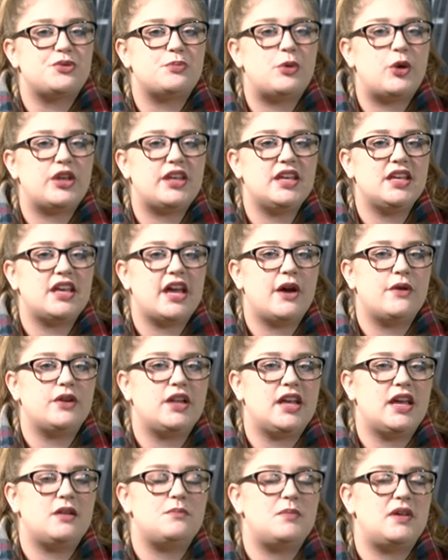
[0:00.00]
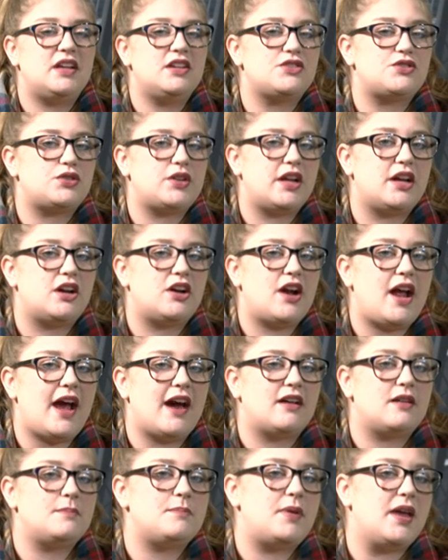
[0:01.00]
Sheboygan County Administrator
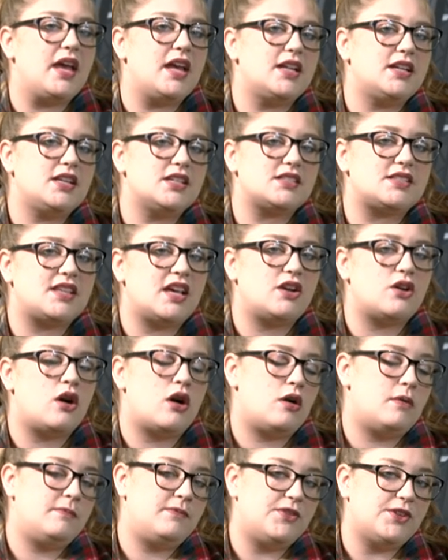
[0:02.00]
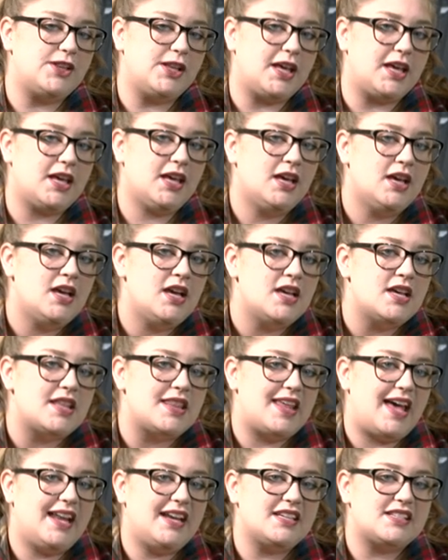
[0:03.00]
Adam Payne said, hopefully,
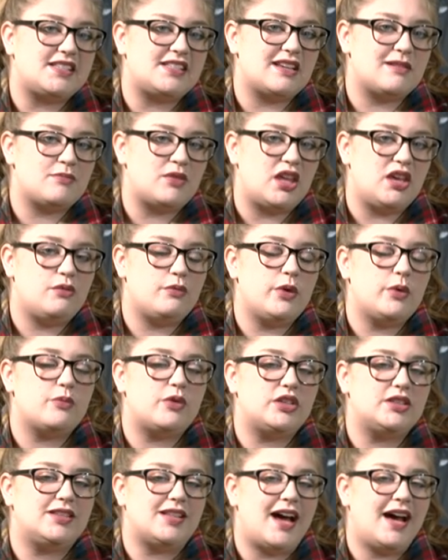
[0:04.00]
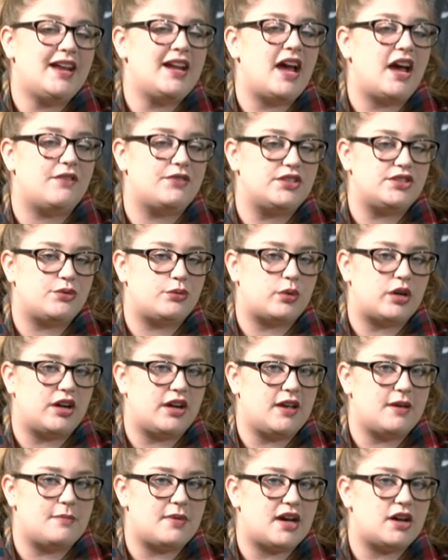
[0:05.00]
that is something we will not have to
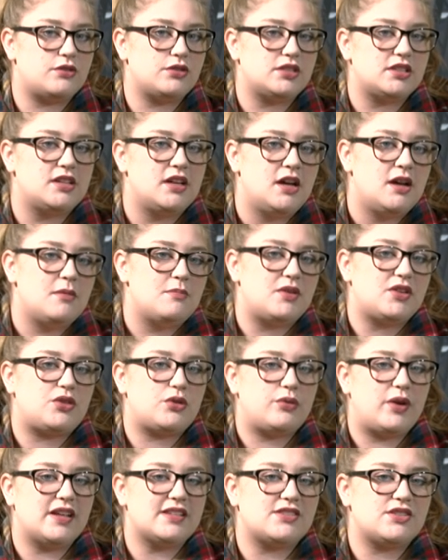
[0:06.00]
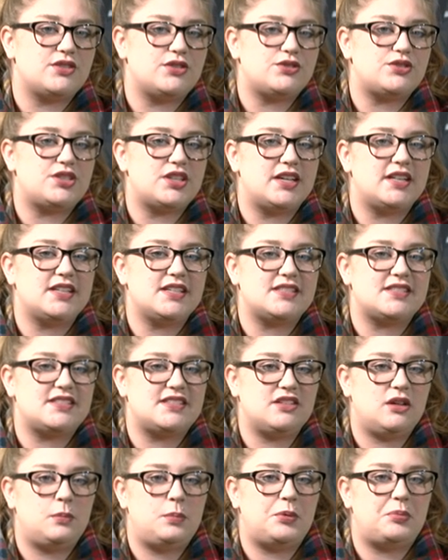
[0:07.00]
worry about. But the resolution
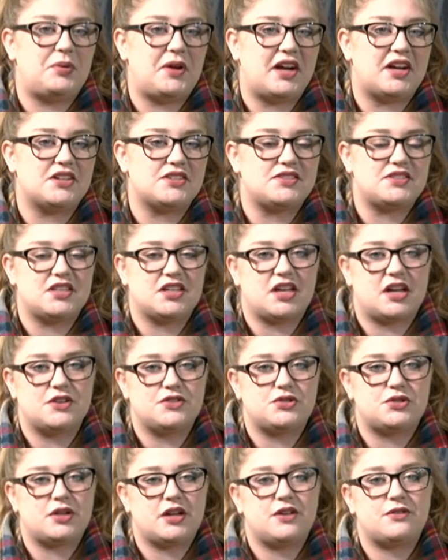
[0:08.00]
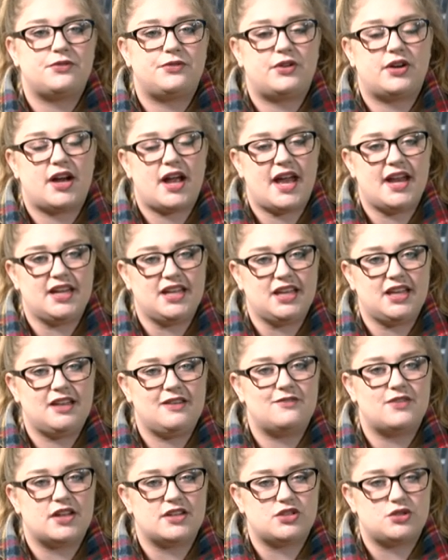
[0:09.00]
still prepares the country for any
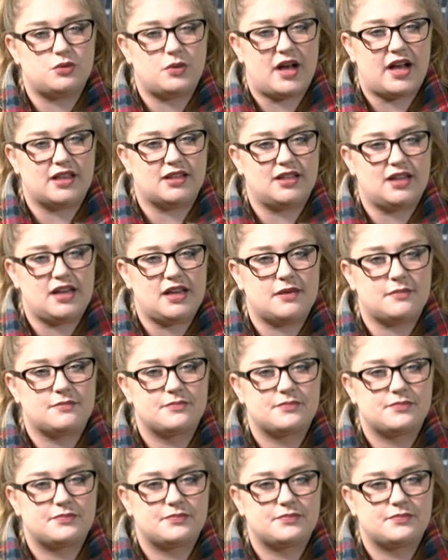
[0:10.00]
eventuality.